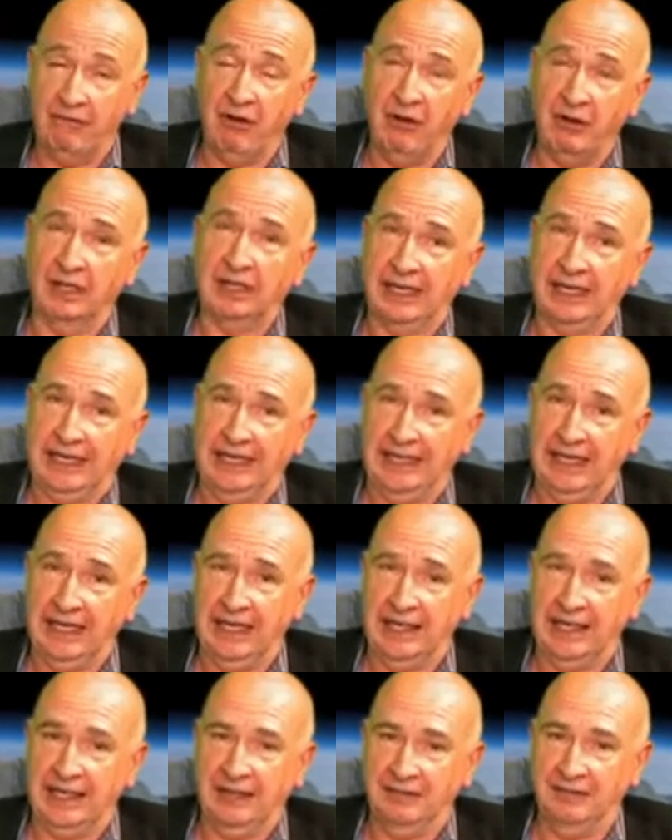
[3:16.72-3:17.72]

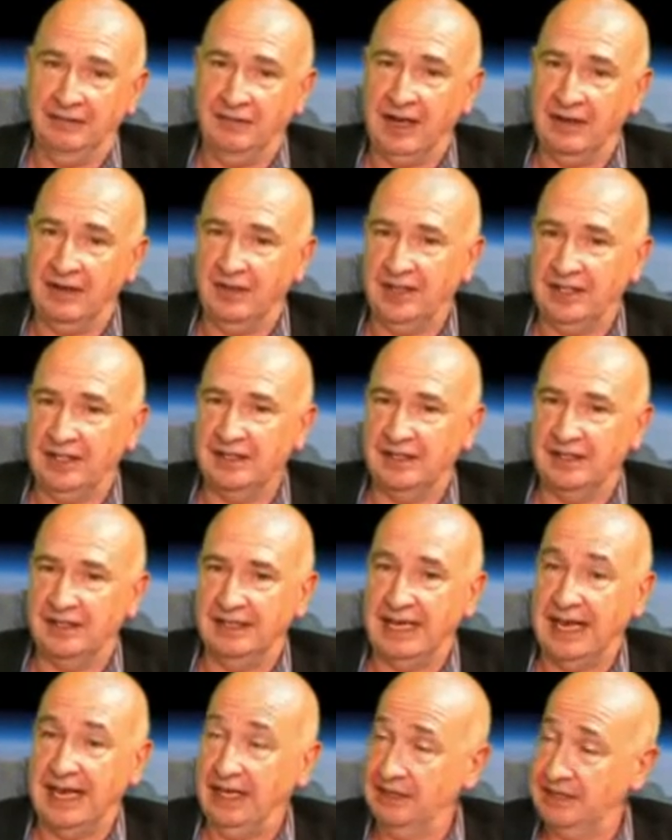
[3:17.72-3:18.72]
ironically, 5 years
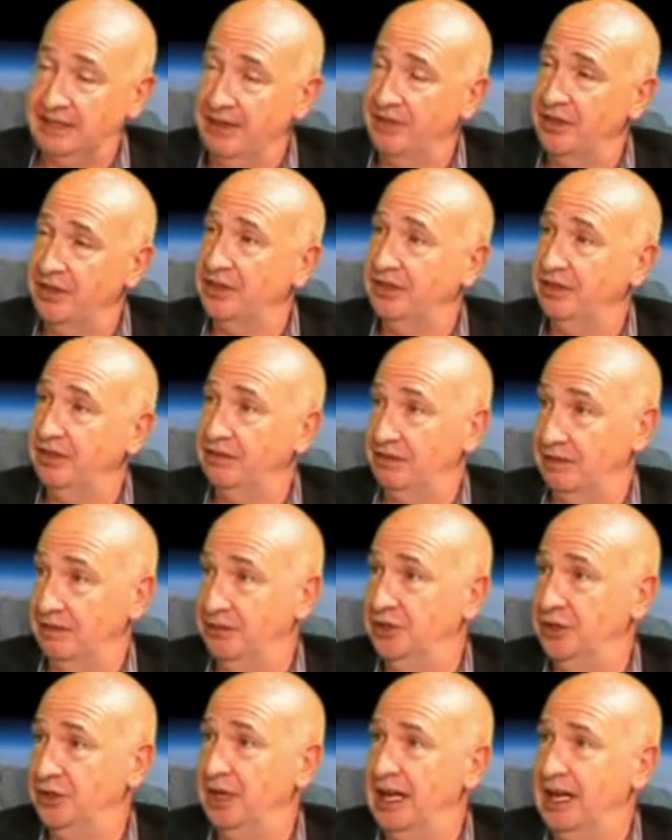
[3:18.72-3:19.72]
to the day, 7th
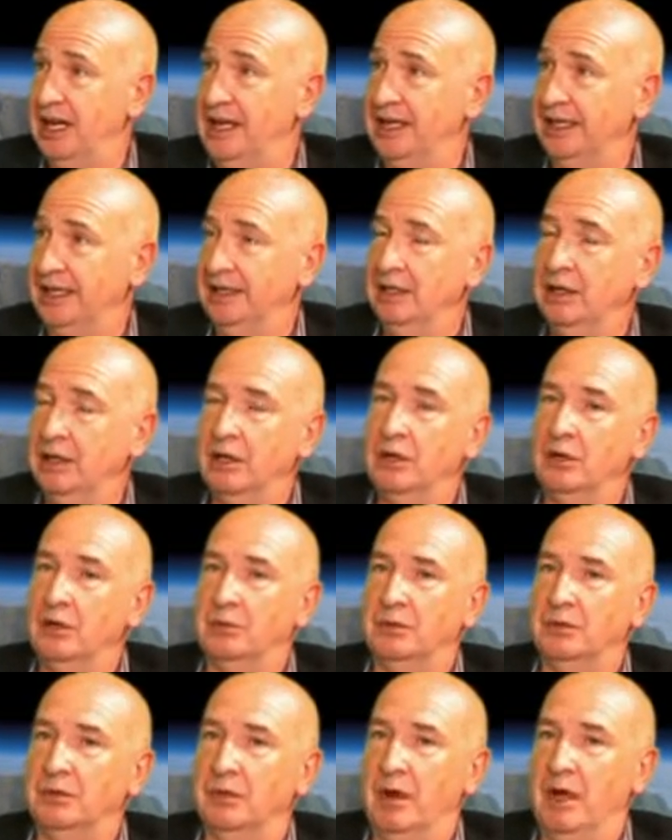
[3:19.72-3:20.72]
of July,
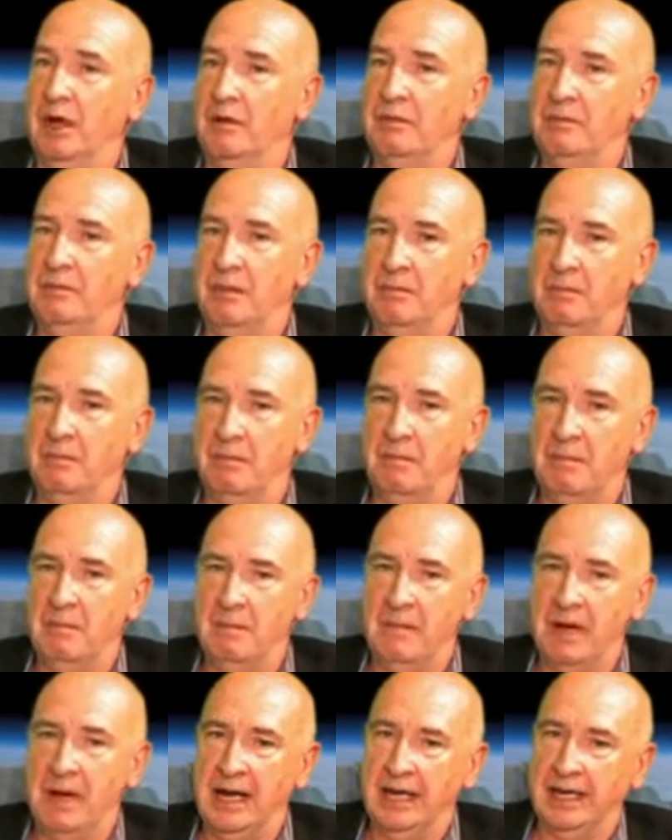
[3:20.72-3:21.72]

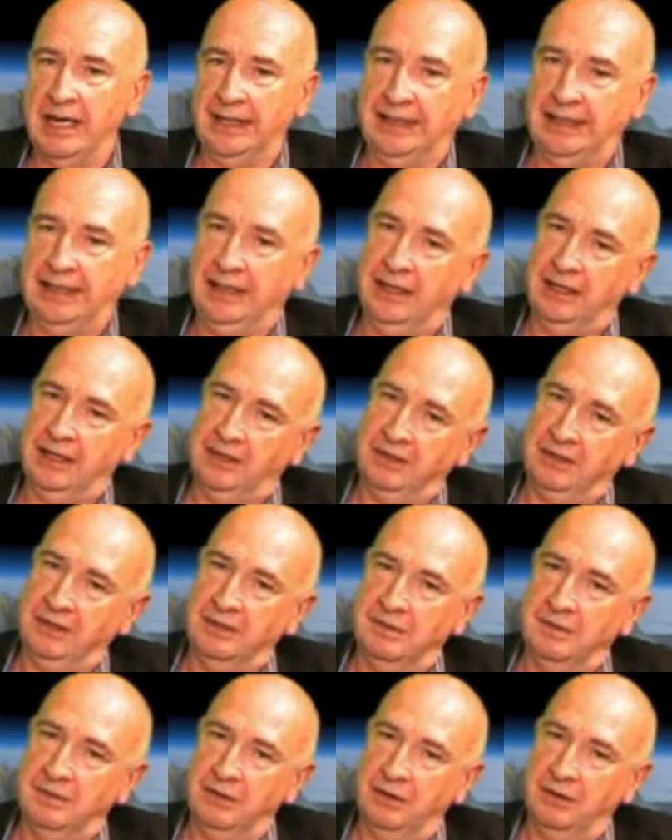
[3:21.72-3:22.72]

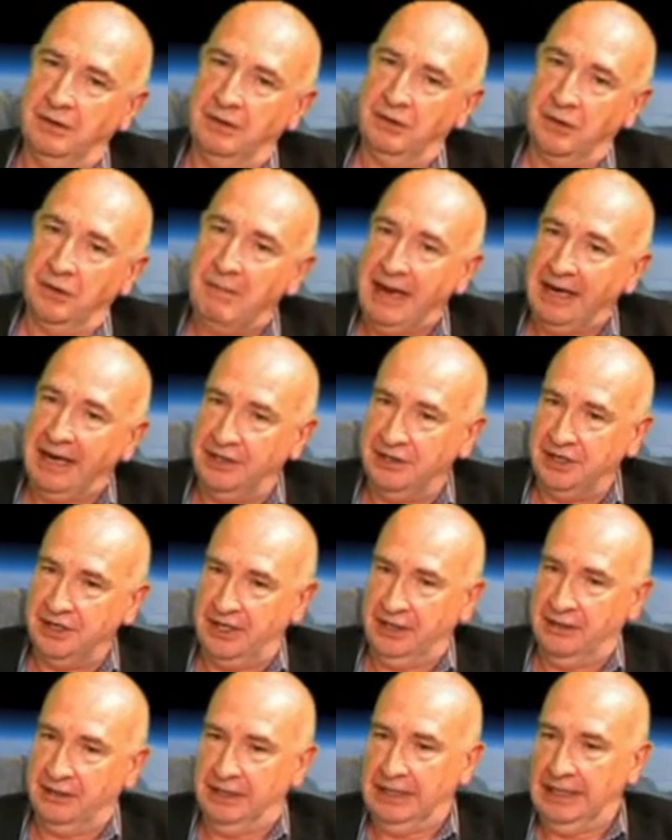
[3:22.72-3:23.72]
my other
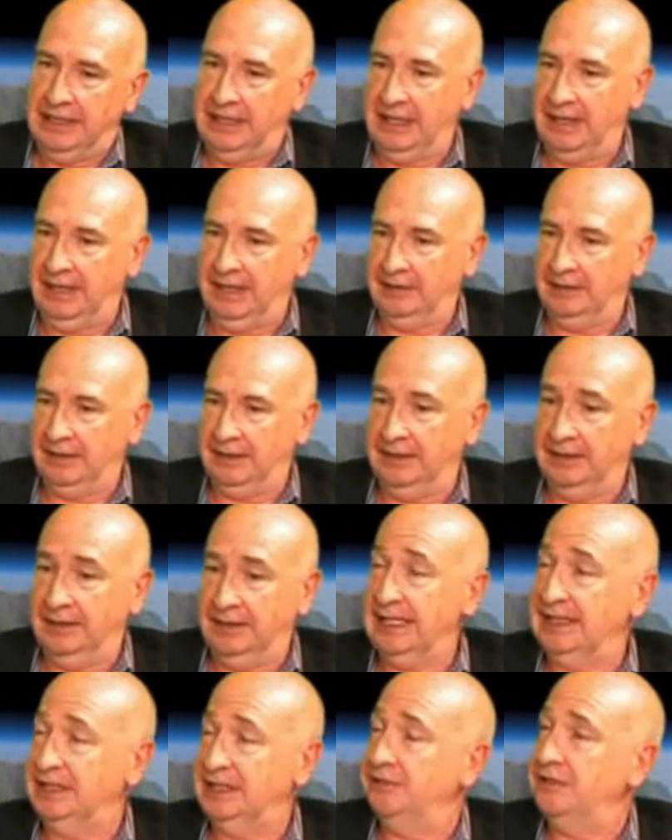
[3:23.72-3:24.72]
manager, a
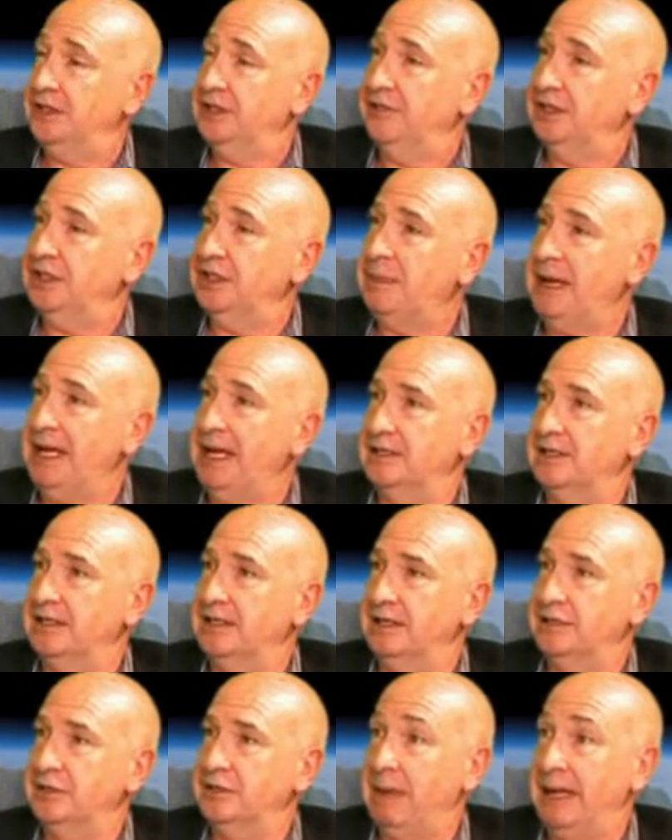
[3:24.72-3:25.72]
detective chief
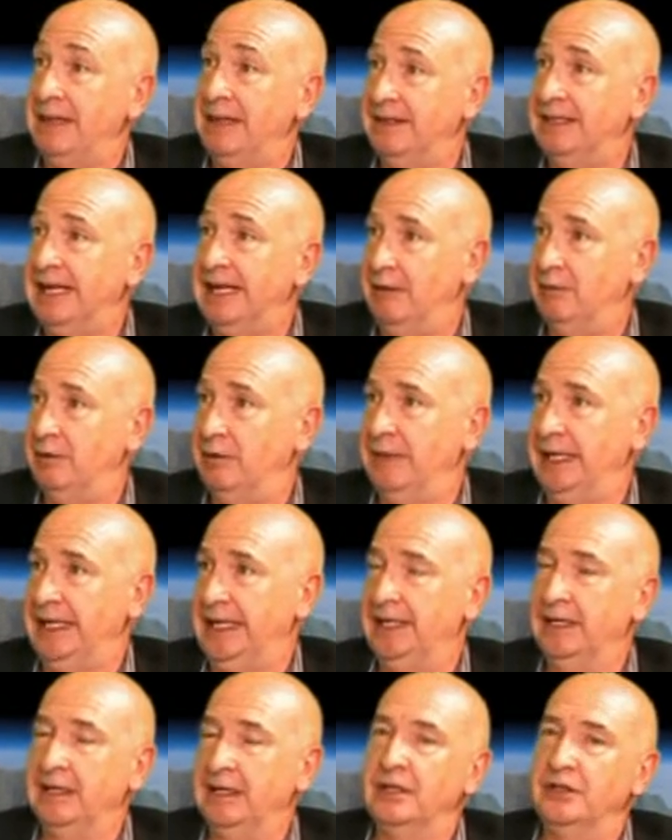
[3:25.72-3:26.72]
inspector, spent the day with
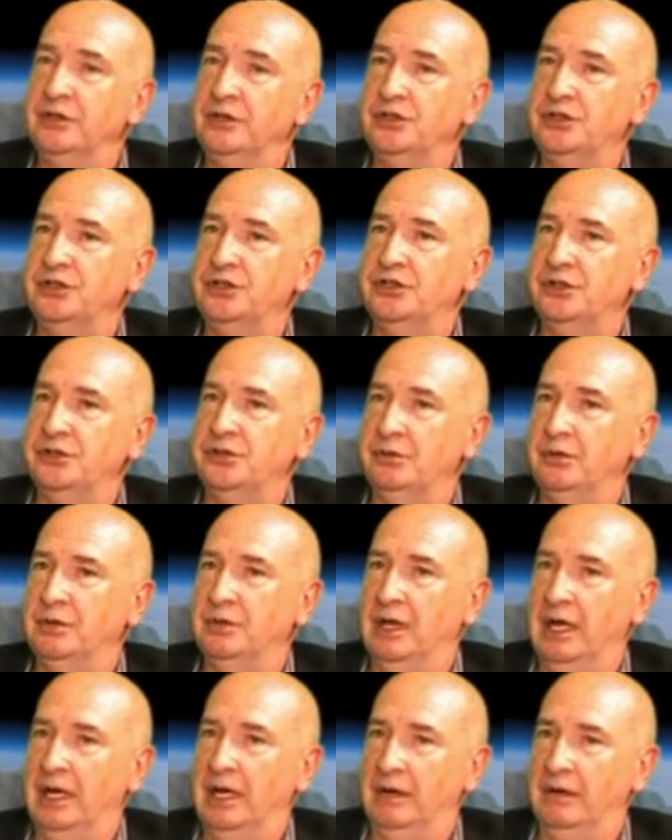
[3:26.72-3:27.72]
me just
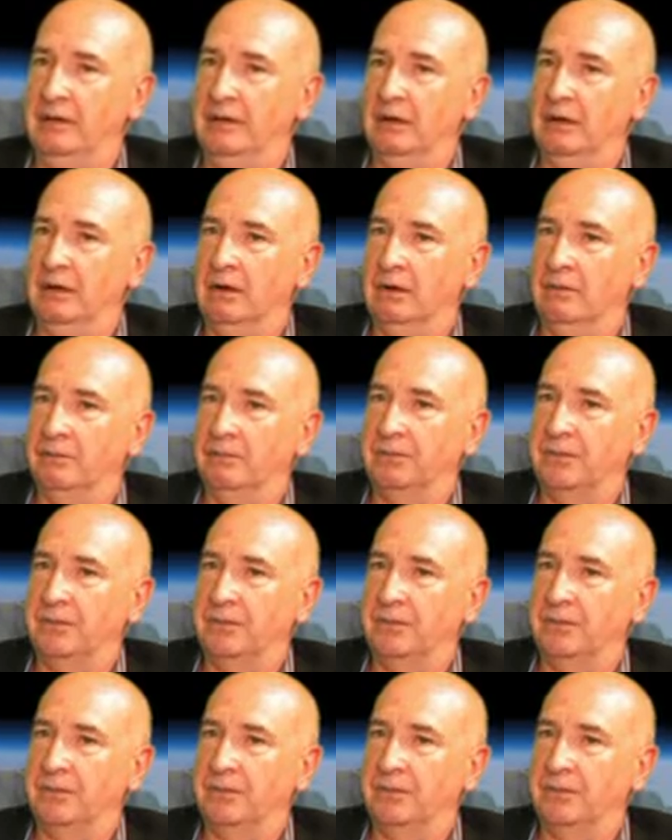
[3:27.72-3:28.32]
to